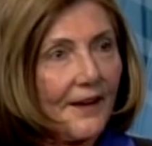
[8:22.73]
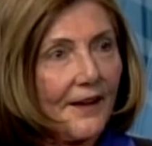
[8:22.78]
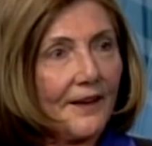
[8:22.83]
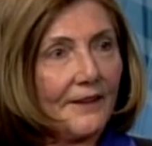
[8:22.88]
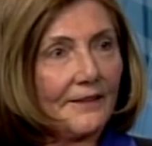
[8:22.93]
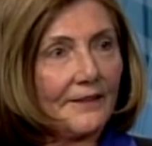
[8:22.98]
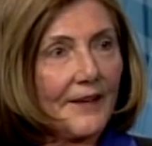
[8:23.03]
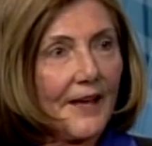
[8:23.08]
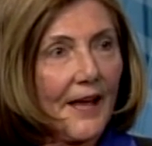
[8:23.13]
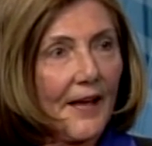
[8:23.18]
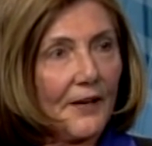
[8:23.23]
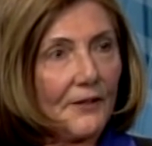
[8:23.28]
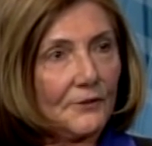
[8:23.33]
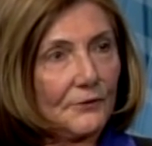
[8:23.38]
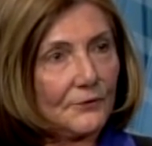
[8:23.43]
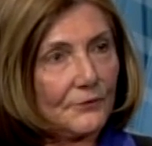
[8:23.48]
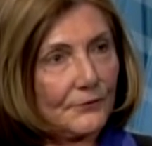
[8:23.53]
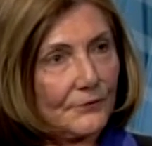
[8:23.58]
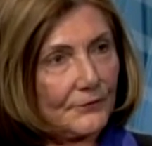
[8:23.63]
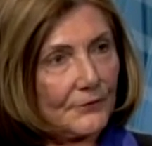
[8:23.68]

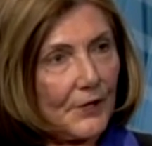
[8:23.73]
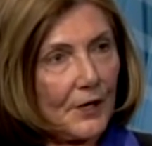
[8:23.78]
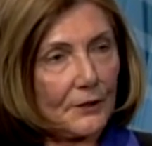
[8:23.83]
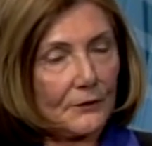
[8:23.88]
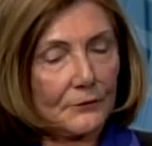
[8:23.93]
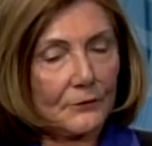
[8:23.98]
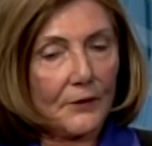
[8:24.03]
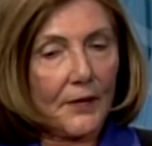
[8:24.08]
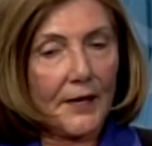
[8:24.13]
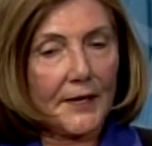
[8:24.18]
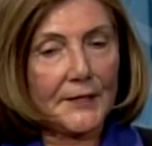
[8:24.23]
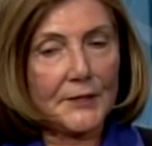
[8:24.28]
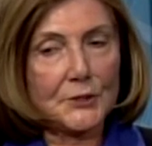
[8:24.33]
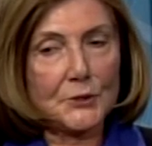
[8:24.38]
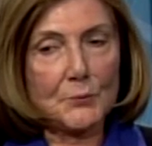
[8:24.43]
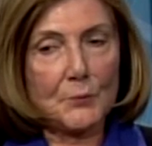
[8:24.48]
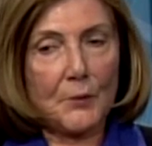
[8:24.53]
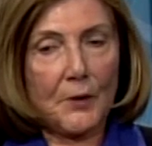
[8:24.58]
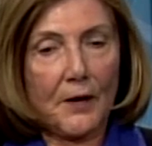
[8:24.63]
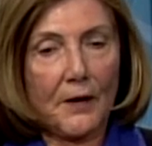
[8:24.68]
are
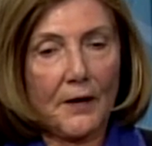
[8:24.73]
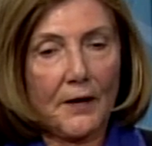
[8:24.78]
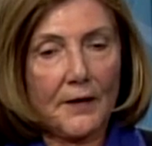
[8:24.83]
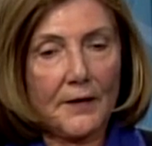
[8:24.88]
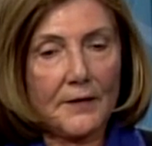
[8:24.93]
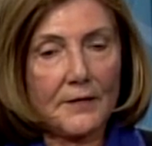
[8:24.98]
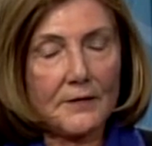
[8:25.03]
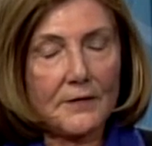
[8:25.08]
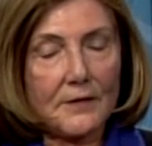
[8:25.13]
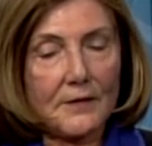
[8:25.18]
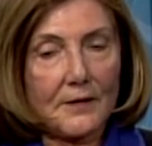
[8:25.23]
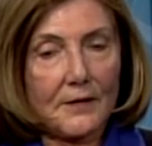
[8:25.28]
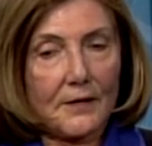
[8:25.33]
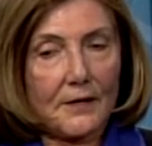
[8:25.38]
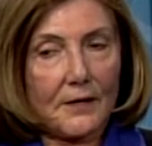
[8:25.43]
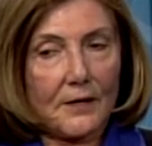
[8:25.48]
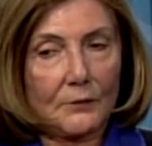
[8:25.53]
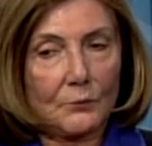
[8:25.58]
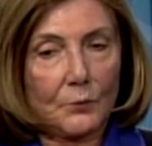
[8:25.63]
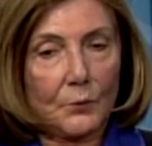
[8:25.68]
lined by
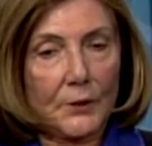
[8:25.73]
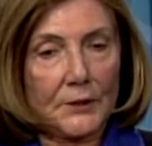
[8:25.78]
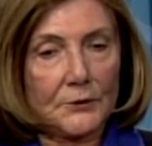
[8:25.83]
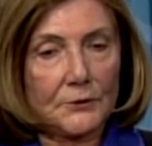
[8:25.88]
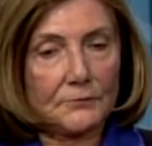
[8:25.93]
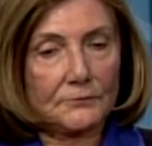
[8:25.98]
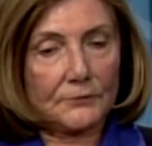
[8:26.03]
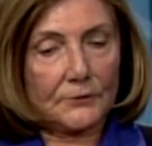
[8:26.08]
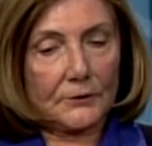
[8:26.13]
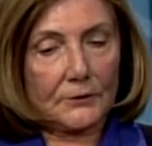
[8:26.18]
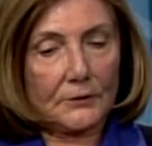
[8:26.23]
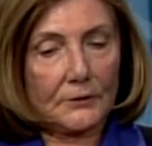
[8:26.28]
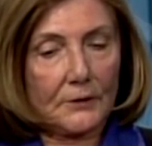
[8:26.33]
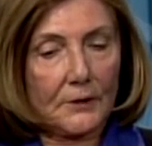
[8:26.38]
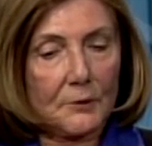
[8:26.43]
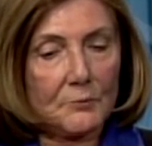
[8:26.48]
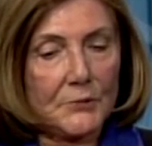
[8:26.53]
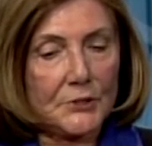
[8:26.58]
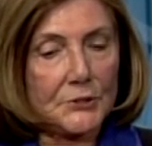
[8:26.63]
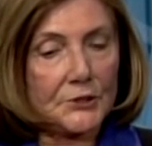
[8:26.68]

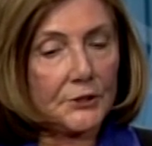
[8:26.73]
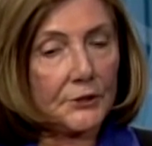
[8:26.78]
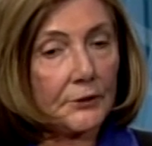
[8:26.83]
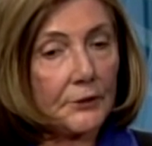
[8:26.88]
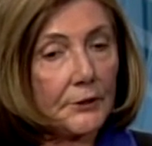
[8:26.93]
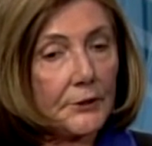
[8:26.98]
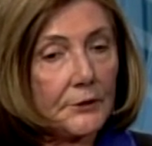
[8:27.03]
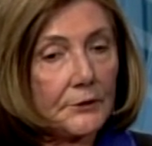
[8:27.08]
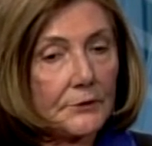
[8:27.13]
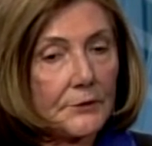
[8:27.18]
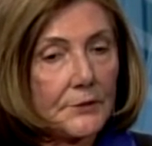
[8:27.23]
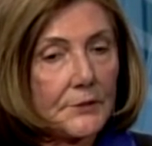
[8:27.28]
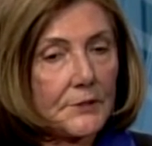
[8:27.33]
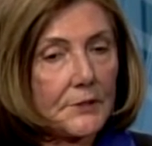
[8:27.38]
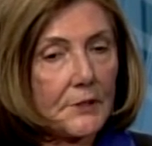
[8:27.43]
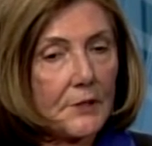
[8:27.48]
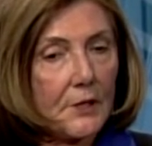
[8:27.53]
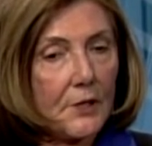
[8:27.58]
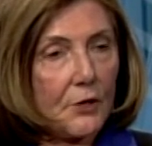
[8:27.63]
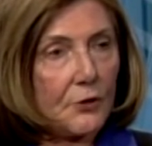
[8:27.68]
wonderful
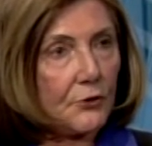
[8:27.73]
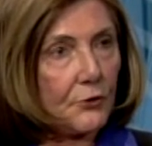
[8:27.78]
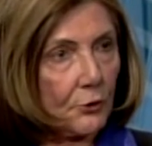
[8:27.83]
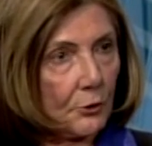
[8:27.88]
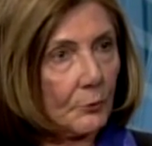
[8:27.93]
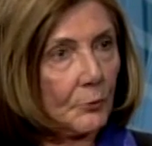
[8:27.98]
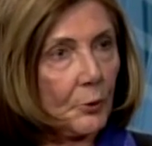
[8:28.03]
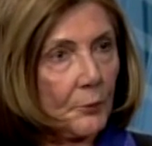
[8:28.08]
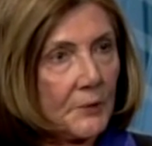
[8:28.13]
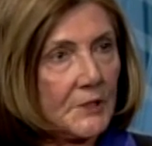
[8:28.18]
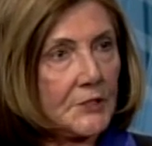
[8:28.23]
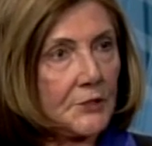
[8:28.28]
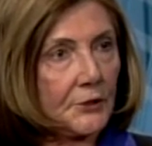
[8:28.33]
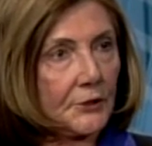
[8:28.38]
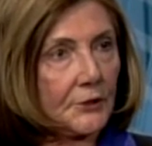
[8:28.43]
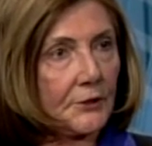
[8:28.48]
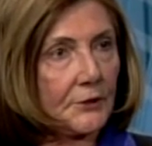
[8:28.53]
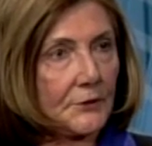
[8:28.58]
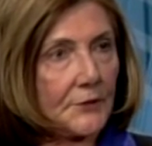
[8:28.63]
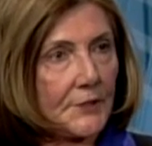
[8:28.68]
materials, thermal
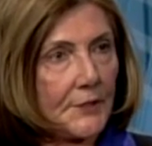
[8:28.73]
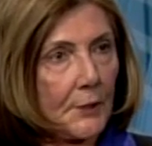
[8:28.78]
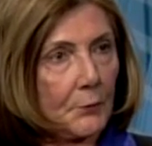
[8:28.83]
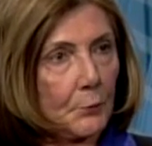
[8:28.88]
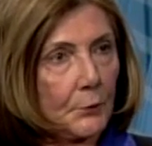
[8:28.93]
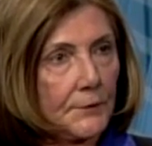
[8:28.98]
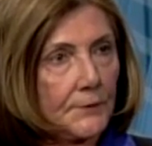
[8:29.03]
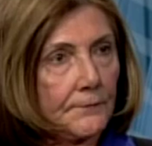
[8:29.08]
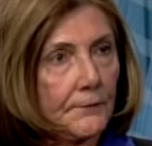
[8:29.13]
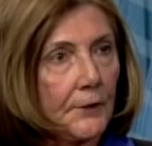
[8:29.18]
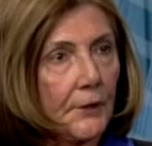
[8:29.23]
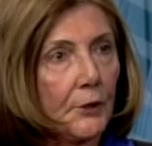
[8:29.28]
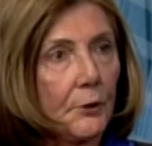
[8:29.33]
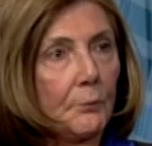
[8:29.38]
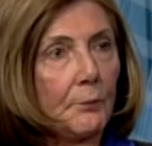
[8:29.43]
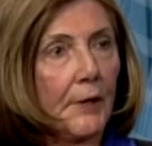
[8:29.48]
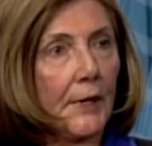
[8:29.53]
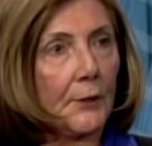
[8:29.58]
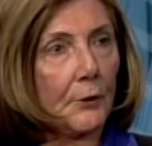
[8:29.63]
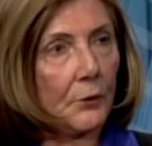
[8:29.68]
materials that were
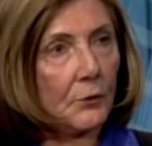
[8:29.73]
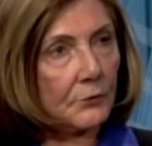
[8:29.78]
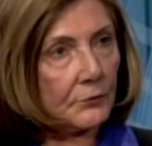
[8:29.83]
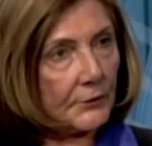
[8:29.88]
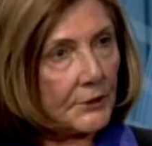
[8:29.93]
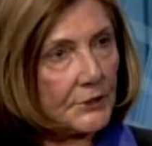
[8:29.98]
developed by Oak